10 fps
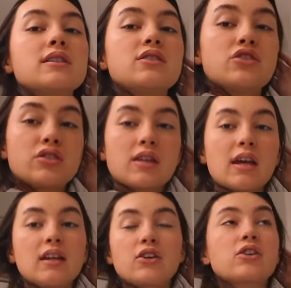This is just
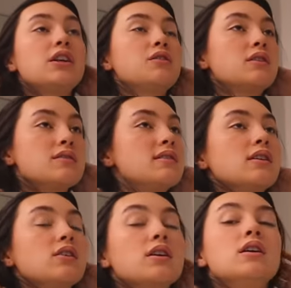like literally
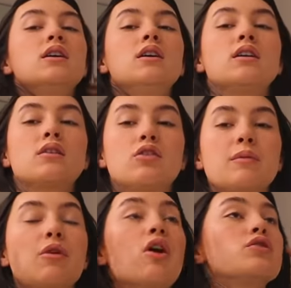concealer,
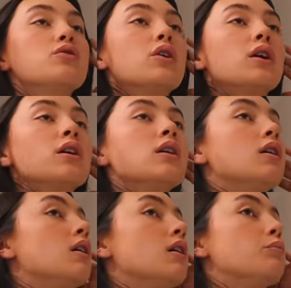cream contour,
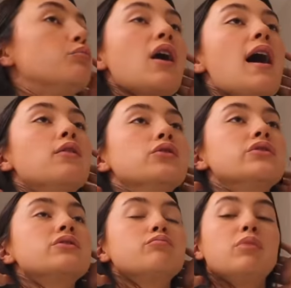
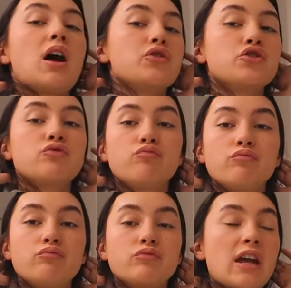brows, blush,
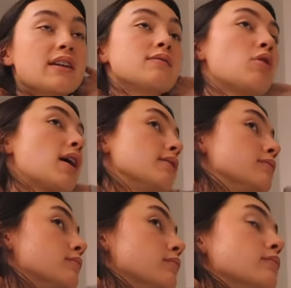setting spray,
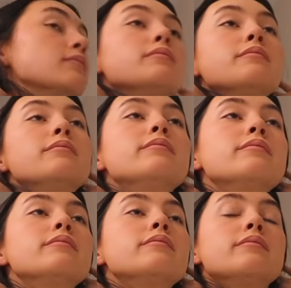
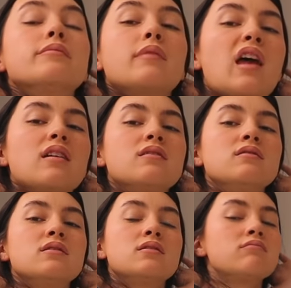
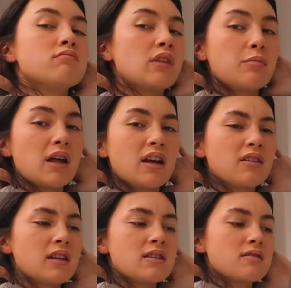and lip liner,
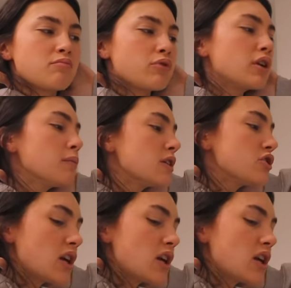and that's pretty much